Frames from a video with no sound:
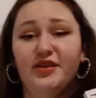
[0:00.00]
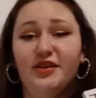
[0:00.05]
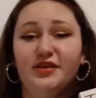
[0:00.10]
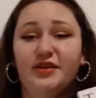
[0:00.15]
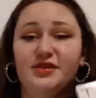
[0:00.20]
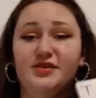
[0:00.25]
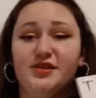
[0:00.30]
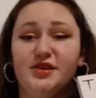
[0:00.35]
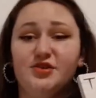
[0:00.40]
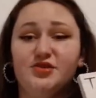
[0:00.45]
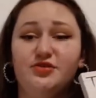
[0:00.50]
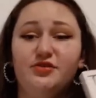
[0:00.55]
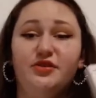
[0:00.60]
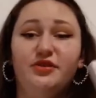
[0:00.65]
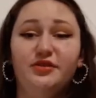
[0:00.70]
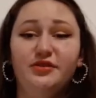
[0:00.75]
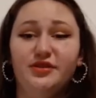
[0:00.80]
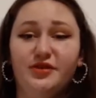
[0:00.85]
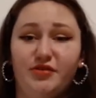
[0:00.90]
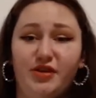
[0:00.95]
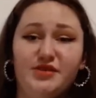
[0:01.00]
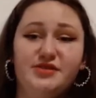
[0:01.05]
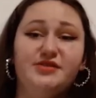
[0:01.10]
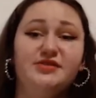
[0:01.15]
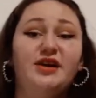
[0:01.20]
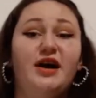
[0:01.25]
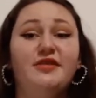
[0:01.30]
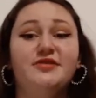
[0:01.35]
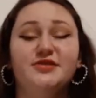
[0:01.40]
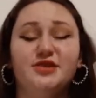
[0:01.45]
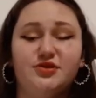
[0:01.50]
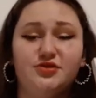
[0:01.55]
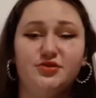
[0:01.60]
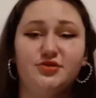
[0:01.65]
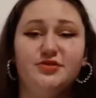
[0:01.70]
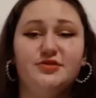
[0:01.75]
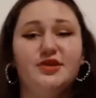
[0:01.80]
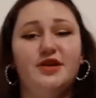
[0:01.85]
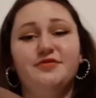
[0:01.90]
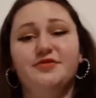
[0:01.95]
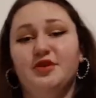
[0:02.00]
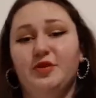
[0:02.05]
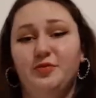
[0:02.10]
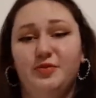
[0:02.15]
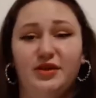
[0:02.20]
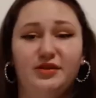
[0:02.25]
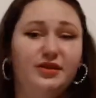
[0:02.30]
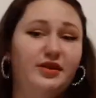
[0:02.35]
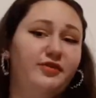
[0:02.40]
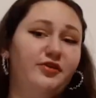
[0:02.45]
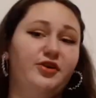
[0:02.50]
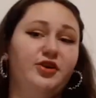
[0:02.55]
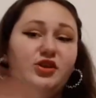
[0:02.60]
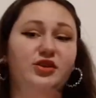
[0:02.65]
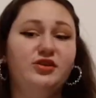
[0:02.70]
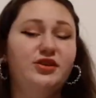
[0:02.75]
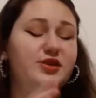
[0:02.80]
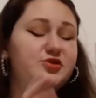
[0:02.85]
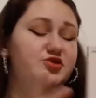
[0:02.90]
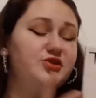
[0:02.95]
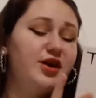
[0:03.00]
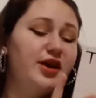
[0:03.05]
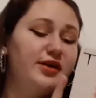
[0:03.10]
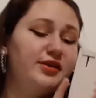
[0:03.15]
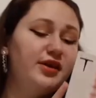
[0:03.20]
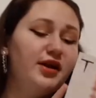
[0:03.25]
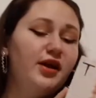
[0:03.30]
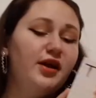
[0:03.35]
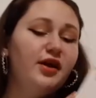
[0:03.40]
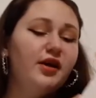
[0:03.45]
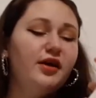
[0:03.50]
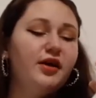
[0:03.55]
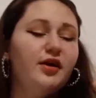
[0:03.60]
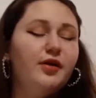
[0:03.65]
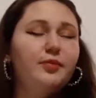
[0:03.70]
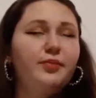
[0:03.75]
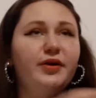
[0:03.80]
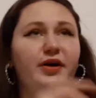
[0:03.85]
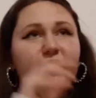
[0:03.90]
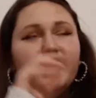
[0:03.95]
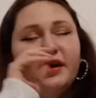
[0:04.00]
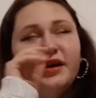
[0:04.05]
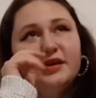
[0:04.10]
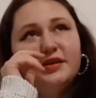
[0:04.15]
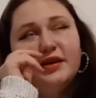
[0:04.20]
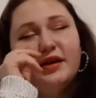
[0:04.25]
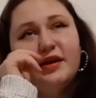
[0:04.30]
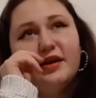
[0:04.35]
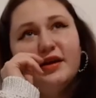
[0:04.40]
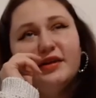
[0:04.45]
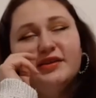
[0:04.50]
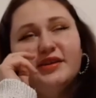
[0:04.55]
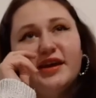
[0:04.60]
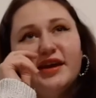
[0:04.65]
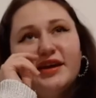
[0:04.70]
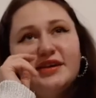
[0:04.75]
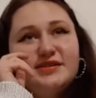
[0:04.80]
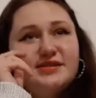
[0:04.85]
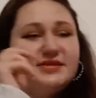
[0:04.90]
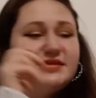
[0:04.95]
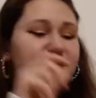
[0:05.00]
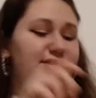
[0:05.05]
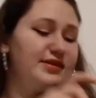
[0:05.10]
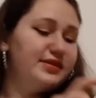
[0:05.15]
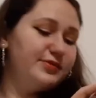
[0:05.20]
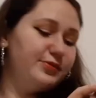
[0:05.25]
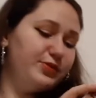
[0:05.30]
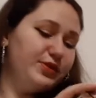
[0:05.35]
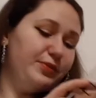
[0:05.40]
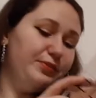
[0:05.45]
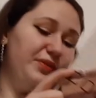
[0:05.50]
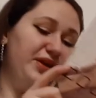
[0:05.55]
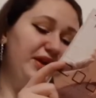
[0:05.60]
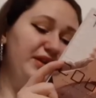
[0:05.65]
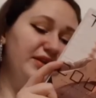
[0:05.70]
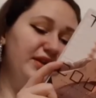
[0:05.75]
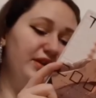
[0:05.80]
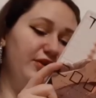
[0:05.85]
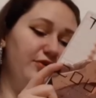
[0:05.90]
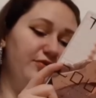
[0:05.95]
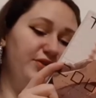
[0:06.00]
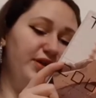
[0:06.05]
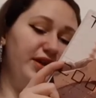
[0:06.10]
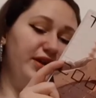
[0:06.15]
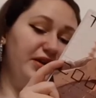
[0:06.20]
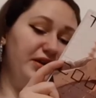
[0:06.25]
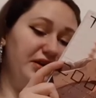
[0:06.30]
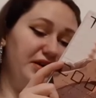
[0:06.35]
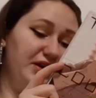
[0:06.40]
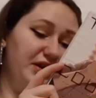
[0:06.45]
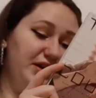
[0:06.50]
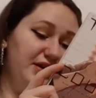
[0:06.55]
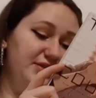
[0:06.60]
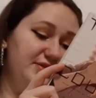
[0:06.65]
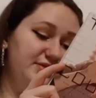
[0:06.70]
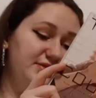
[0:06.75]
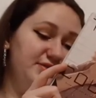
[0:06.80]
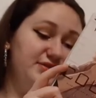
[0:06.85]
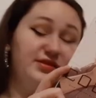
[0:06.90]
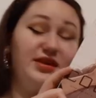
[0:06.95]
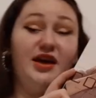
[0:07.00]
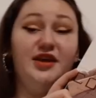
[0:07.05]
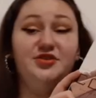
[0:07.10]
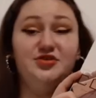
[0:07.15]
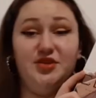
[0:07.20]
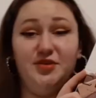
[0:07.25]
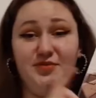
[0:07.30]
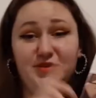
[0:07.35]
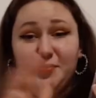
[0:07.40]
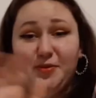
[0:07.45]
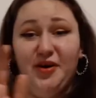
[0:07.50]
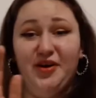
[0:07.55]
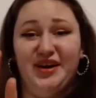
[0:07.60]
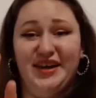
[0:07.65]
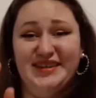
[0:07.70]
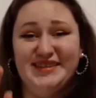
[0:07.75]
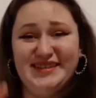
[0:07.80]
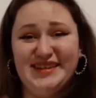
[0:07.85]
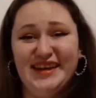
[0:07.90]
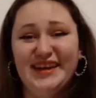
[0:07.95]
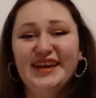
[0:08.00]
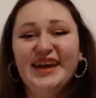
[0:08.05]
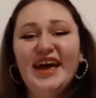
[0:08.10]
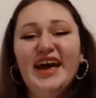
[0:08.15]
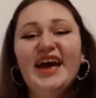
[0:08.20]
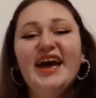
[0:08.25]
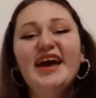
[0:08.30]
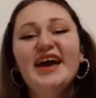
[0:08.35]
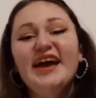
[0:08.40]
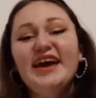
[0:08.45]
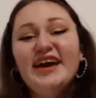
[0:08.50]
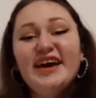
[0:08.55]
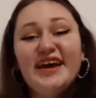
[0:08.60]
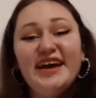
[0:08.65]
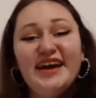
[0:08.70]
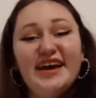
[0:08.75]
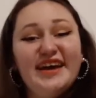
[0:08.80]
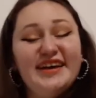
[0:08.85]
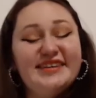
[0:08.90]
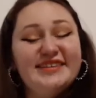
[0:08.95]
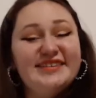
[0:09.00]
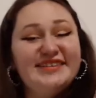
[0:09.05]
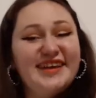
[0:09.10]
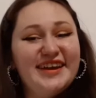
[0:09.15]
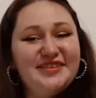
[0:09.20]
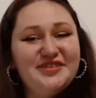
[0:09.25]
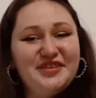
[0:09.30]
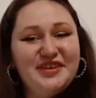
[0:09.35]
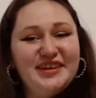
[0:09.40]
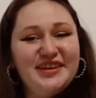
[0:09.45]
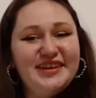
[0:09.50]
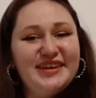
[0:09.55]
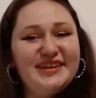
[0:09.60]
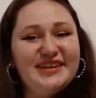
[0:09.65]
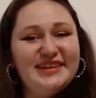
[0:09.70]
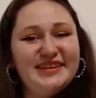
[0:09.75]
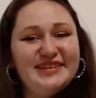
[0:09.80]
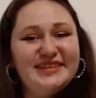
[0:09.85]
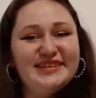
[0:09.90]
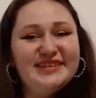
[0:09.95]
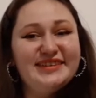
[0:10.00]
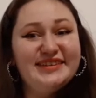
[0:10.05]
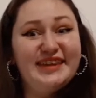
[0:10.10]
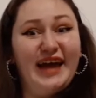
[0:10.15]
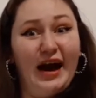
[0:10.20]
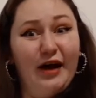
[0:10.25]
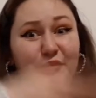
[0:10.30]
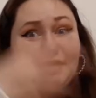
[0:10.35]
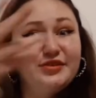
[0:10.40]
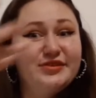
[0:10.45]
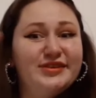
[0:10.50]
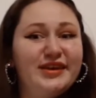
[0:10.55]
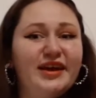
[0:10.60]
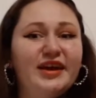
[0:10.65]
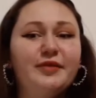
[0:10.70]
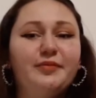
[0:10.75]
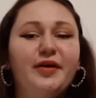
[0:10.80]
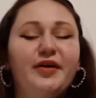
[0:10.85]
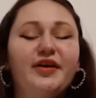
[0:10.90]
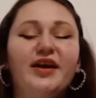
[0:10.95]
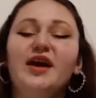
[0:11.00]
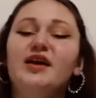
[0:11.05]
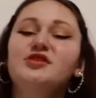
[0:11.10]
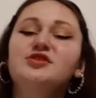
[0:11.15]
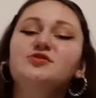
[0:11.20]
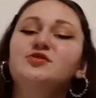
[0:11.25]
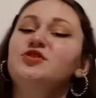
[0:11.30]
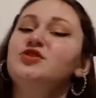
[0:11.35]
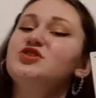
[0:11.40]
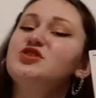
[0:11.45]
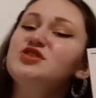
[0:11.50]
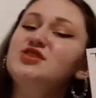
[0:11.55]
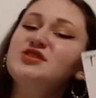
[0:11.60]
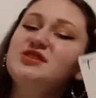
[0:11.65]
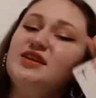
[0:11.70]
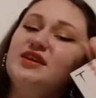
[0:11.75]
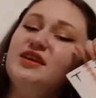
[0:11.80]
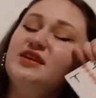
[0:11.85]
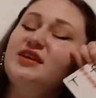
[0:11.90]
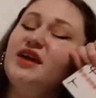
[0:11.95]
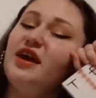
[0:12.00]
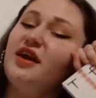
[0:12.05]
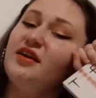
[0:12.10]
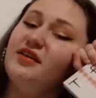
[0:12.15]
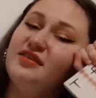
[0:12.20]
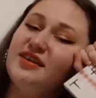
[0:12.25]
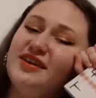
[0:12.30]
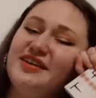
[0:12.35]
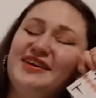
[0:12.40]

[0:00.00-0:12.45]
anything sexual, the rest have sexual stuff, so I'm not even gonna touch that. But in the kiss, the meaning of the kiss, daydreams about kissing, not really how you think about gay, you're just sitting there